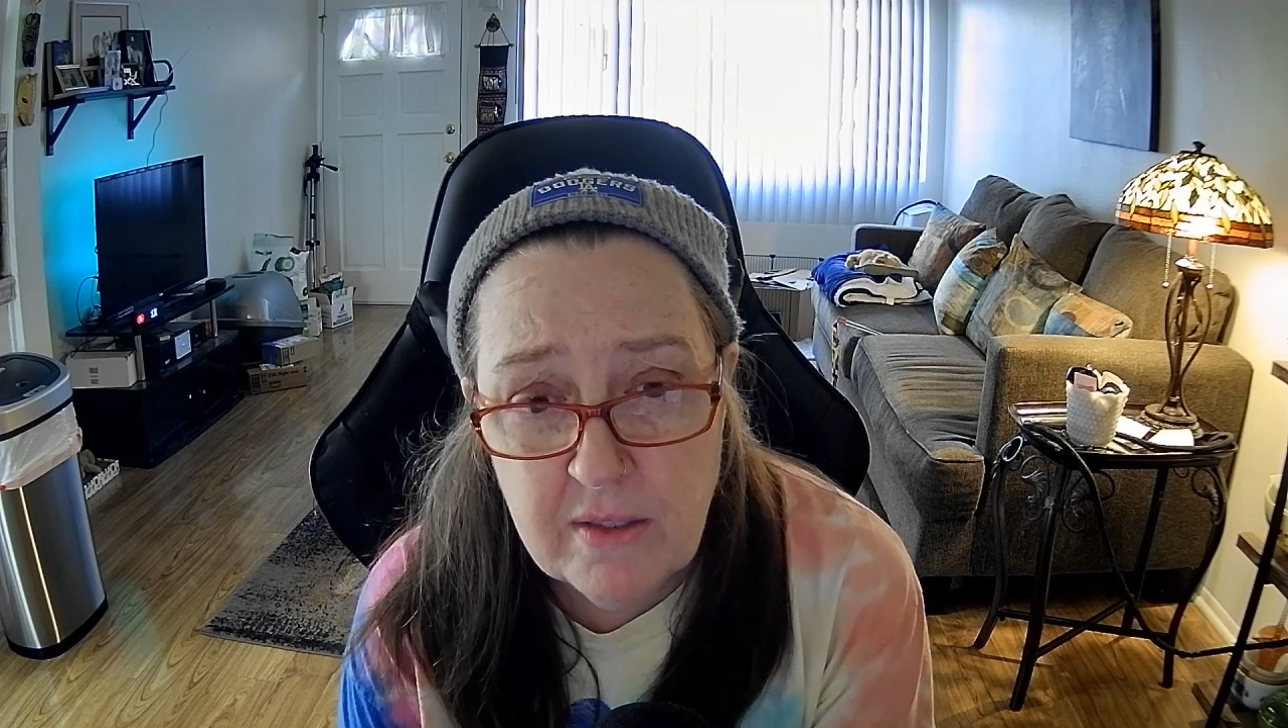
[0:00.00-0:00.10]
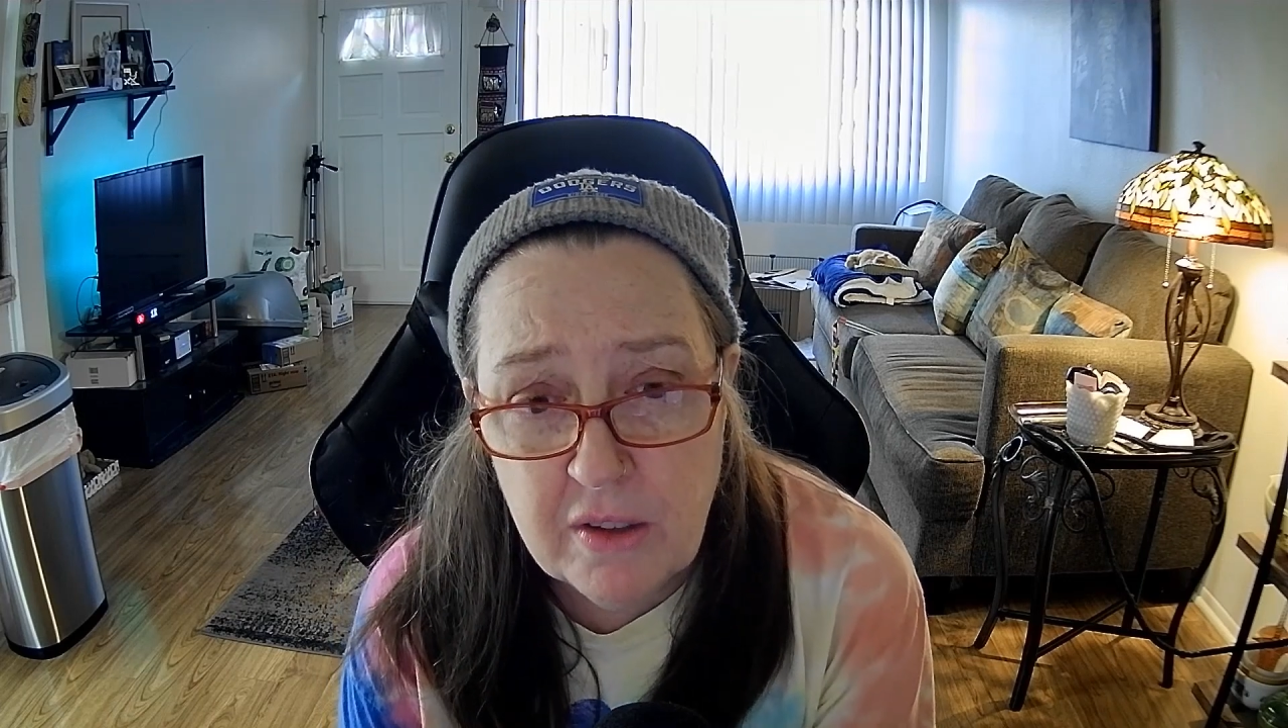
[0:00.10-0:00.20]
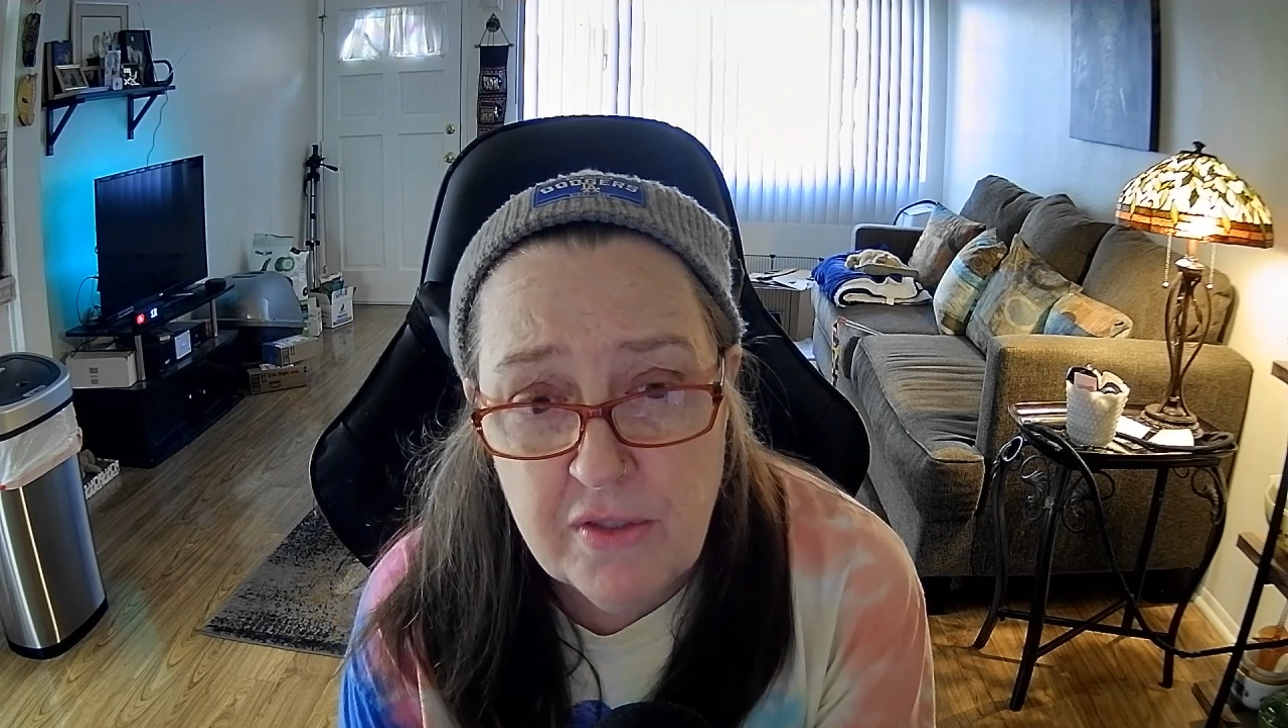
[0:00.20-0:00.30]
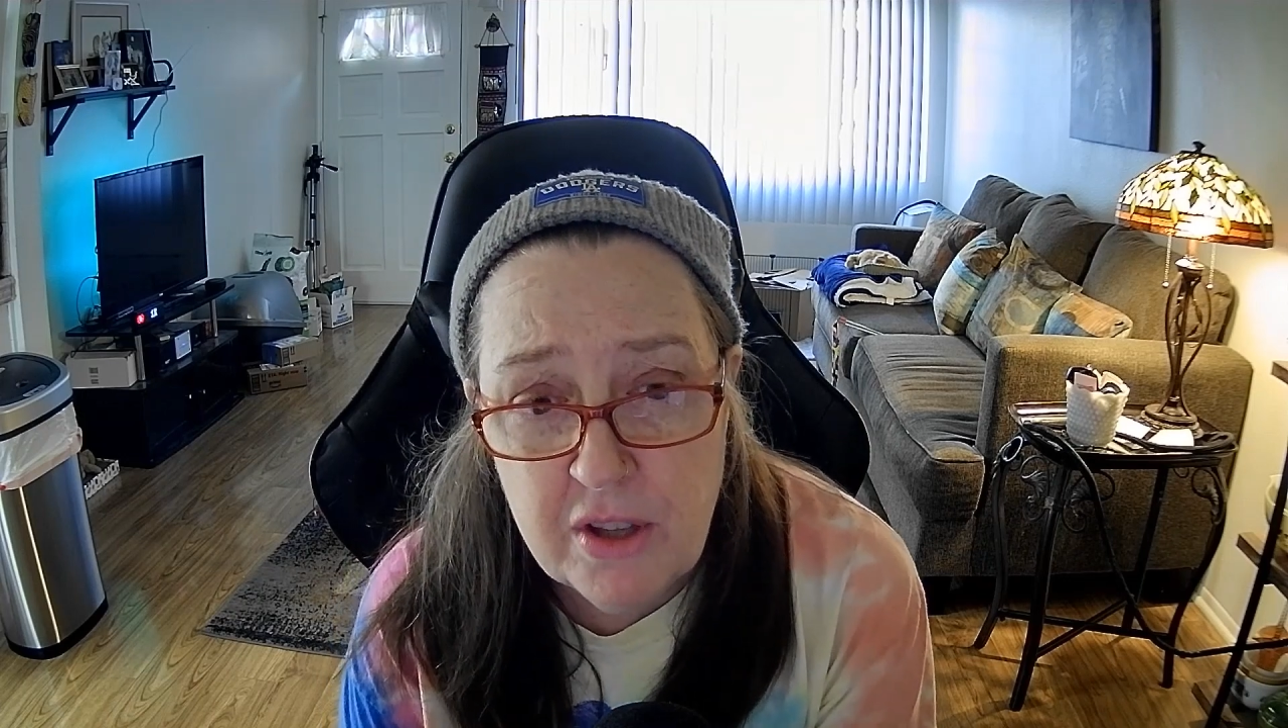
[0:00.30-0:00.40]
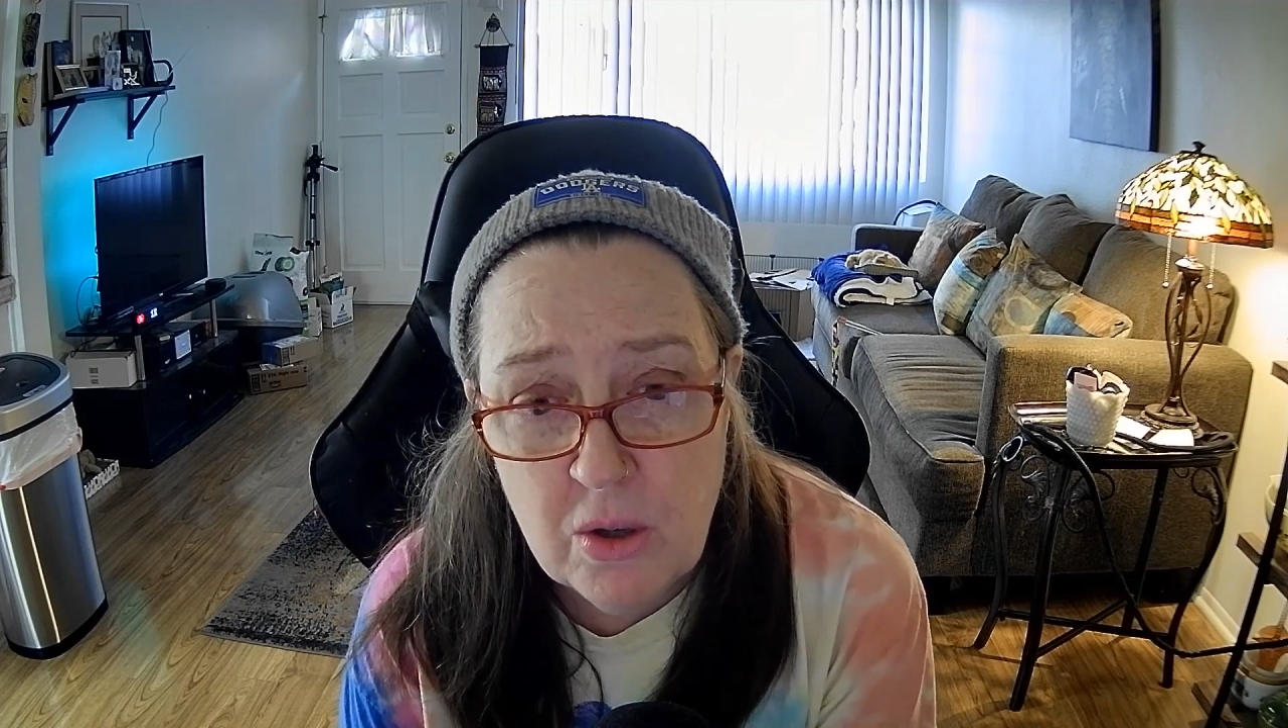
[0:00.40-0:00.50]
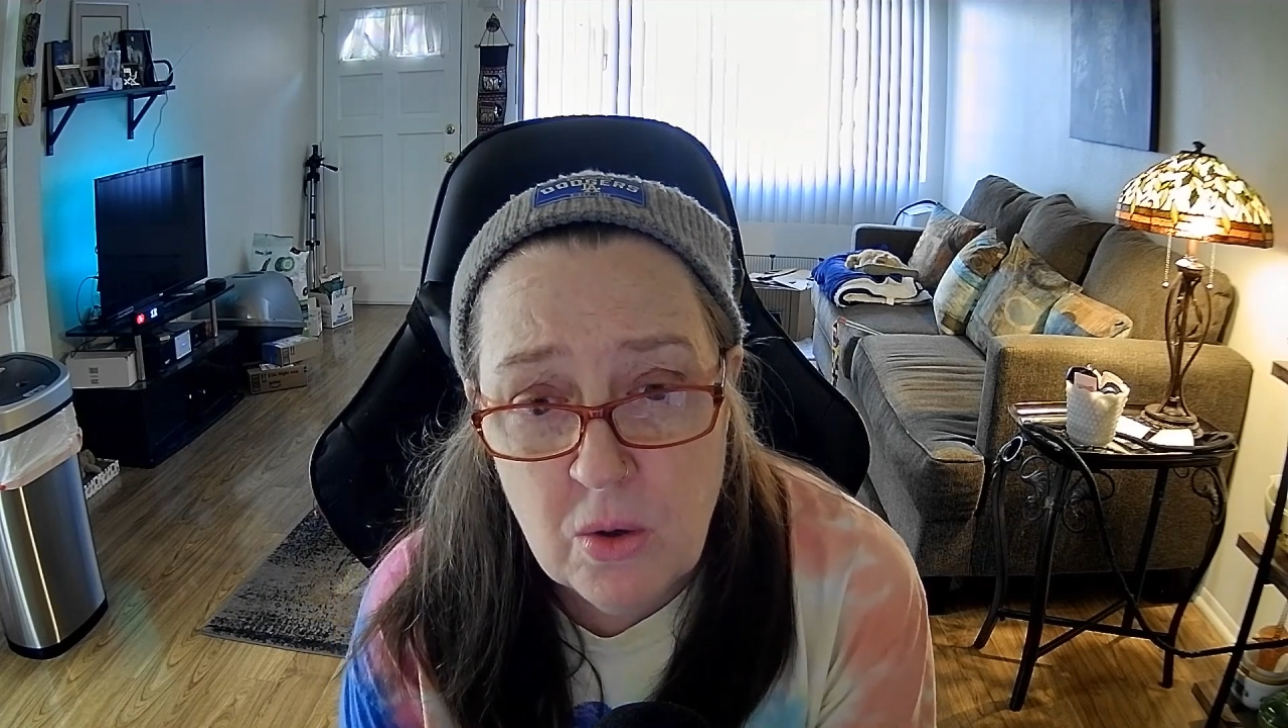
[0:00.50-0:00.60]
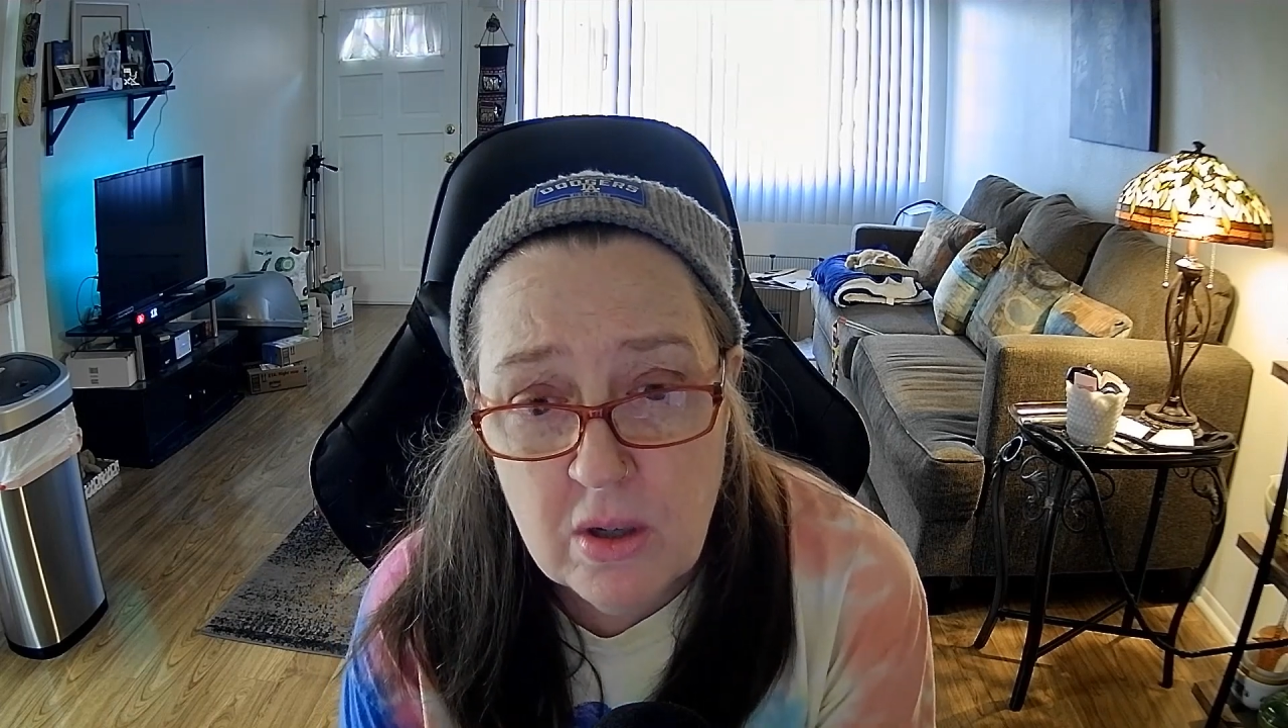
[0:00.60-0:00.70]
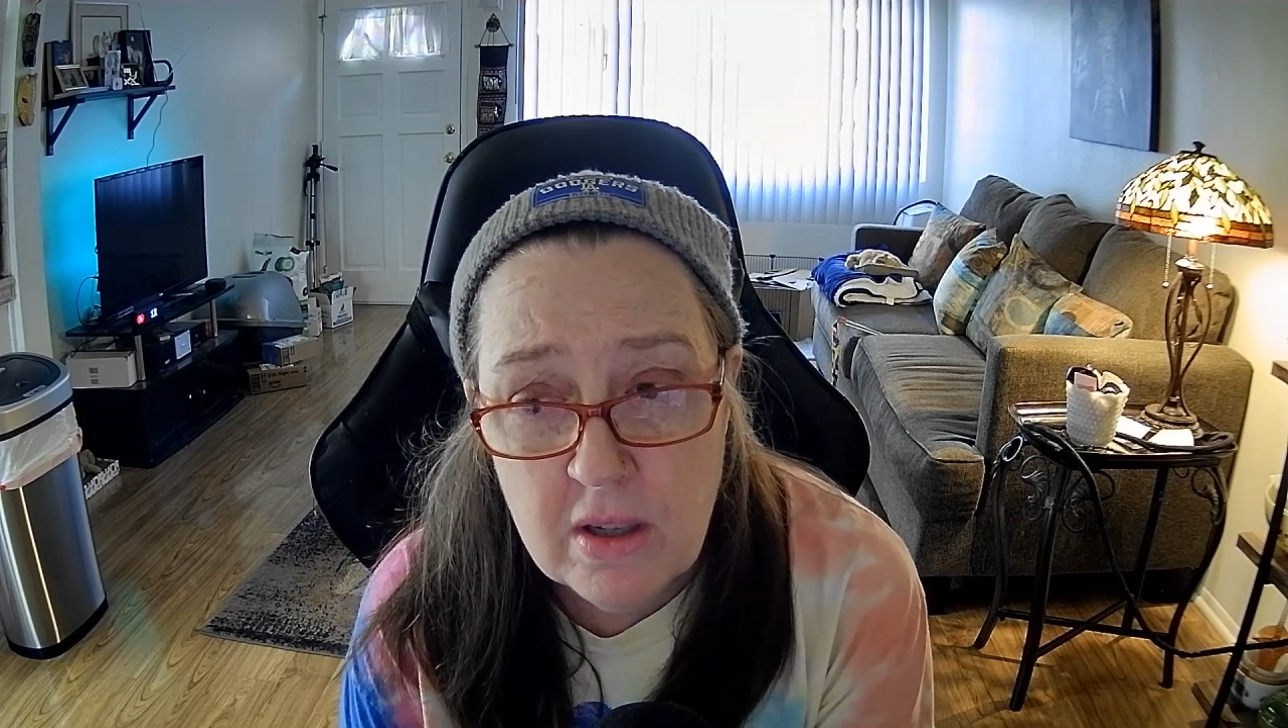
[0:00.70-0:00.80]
a few